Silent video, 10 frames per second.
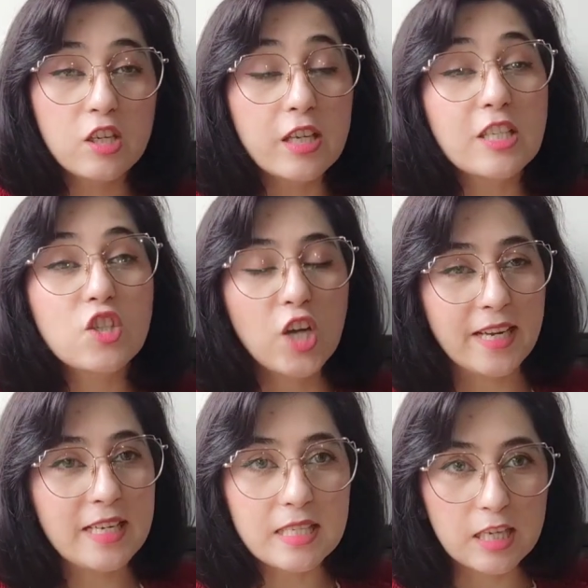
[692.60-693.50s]
in
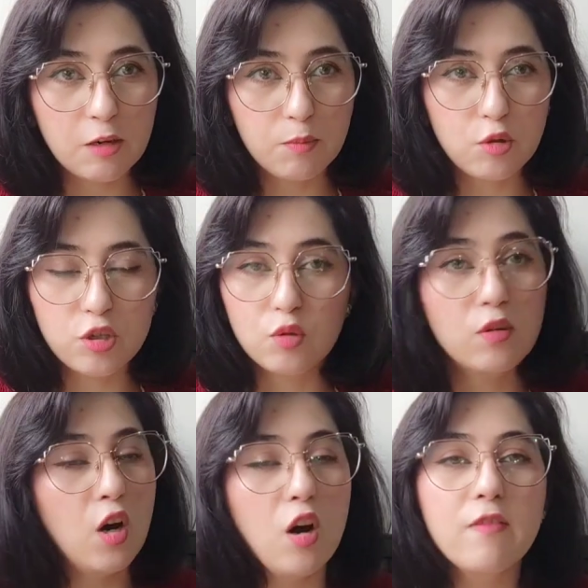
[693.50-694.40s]
Chinese airports. You
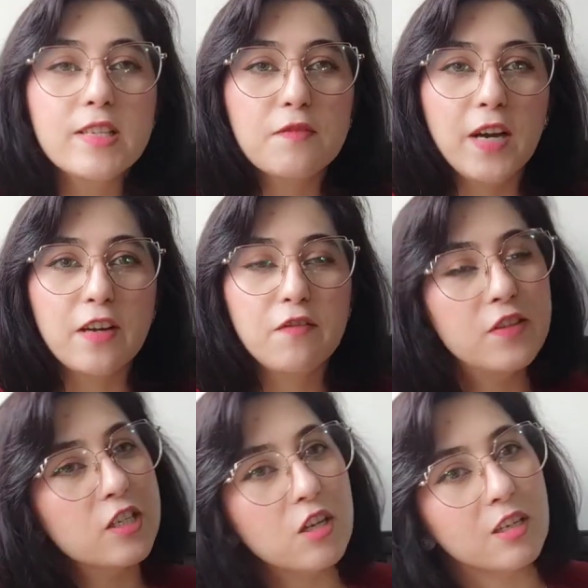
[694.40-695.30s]
will always find
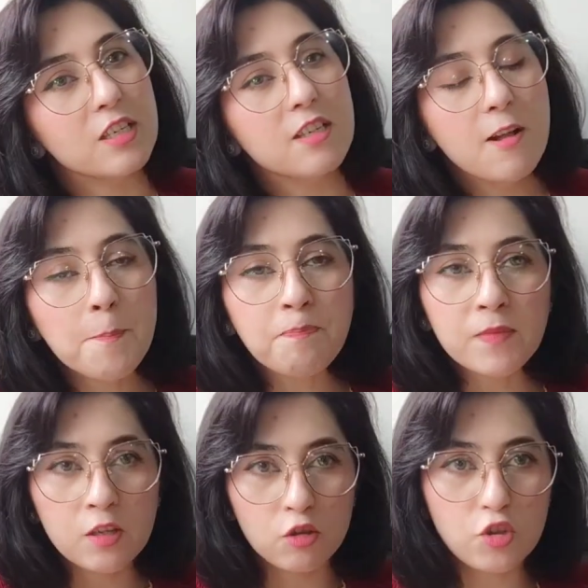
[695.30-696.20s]
free sockets
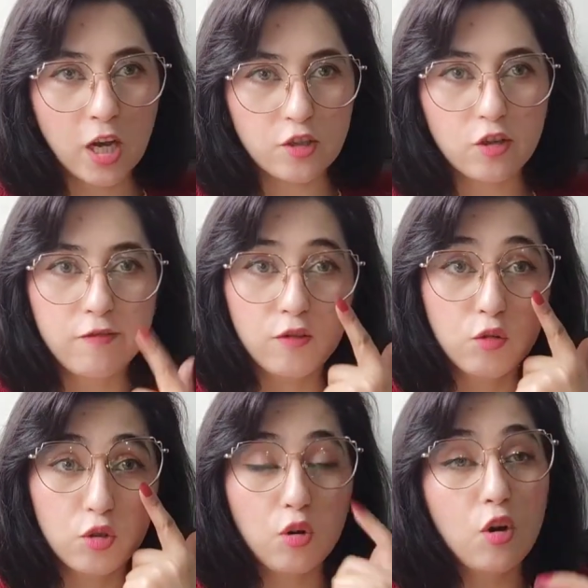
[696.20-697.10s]
to charge your
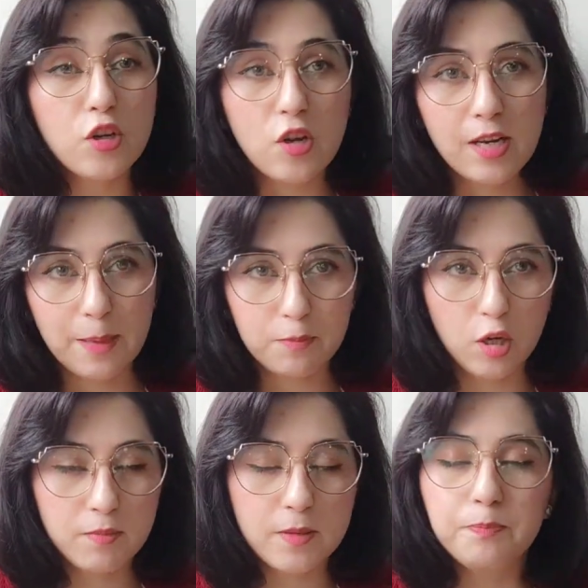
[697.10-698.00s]
phones or your
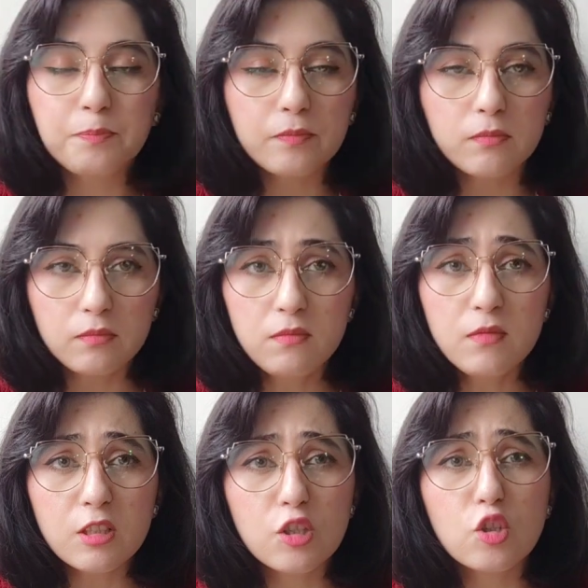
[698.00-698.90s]
laptops.
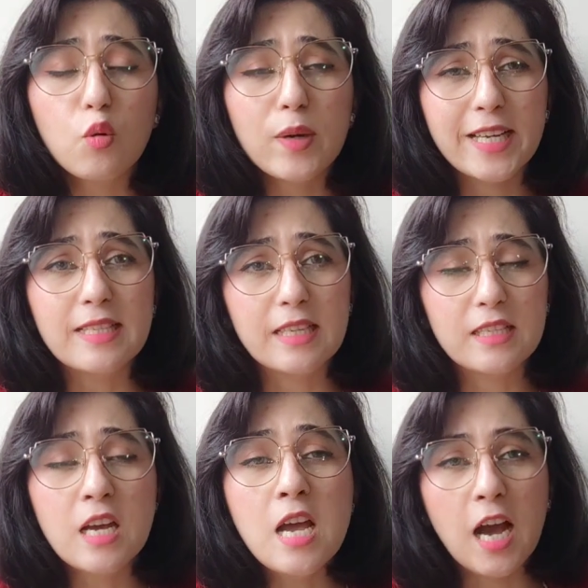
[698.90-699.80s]
So what I
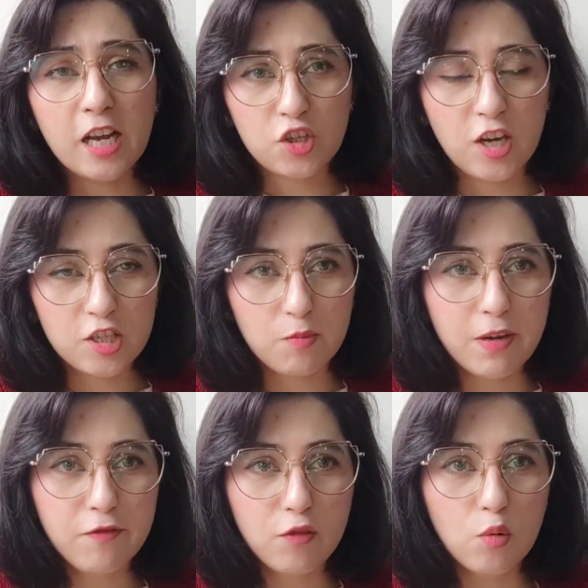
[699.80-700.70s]
did, I charged my
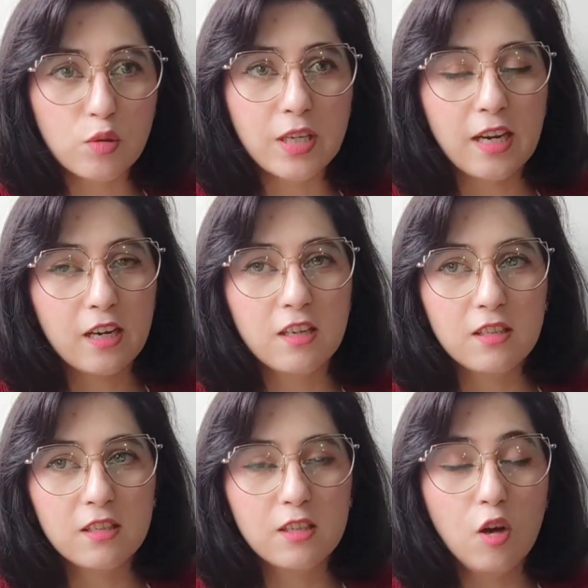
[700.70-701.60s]
phone,
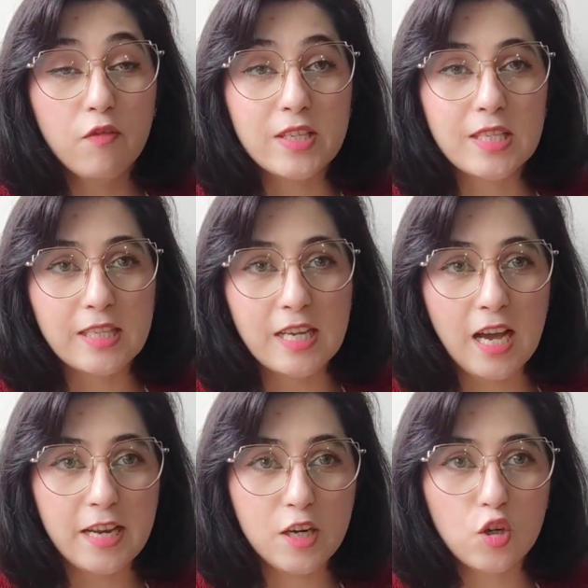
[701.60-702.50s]
and obviously
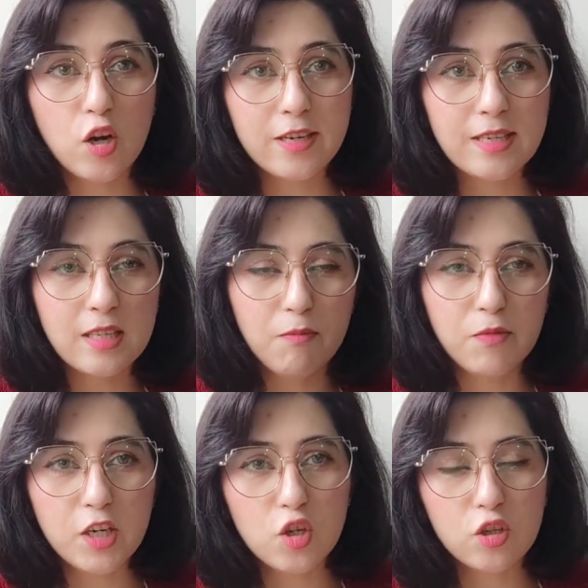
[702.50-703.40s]
I recorded some
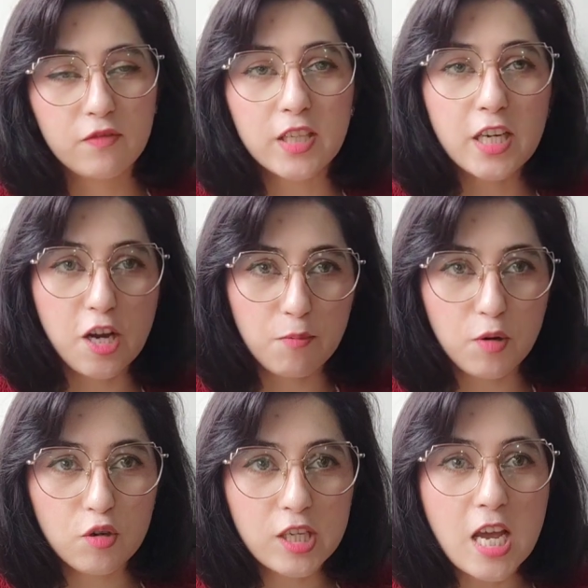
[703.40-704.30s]
videos of the
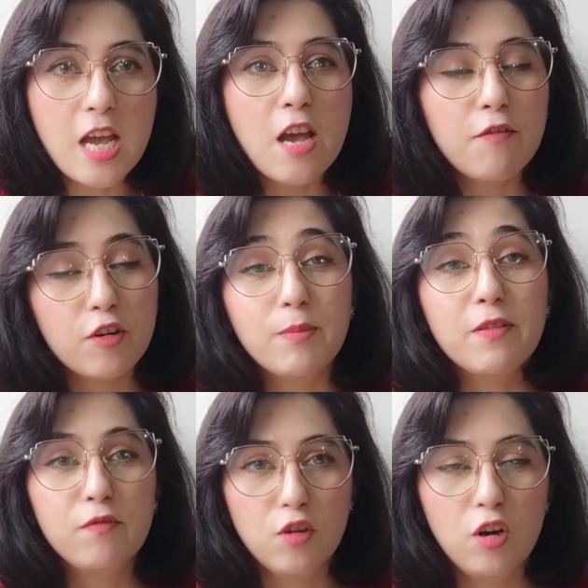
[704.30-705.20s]
airport for my
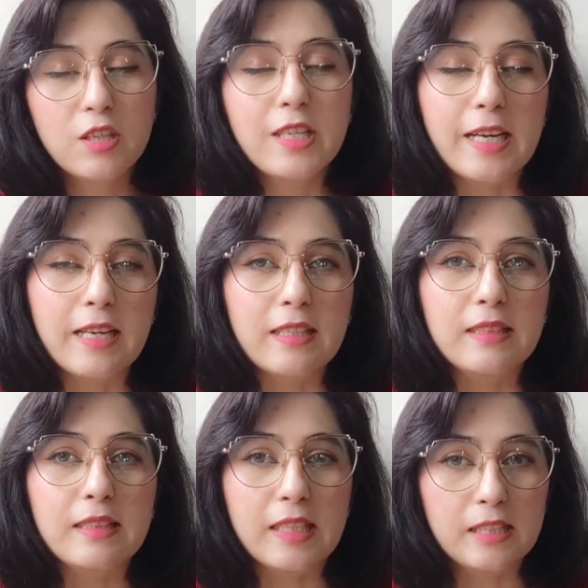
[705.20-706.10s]
vlog, and
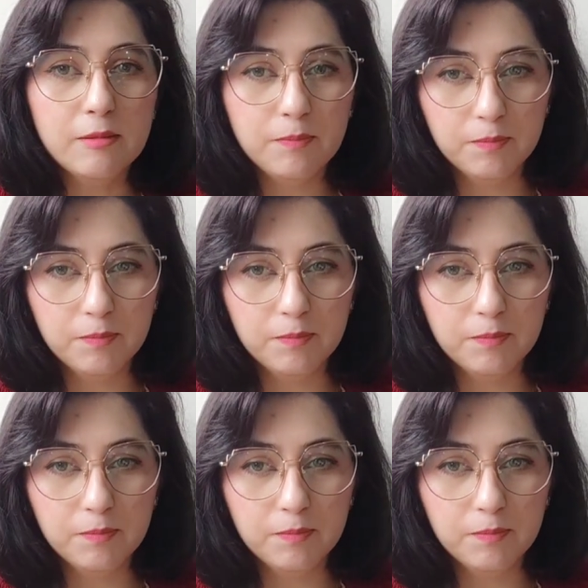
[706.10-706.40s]
then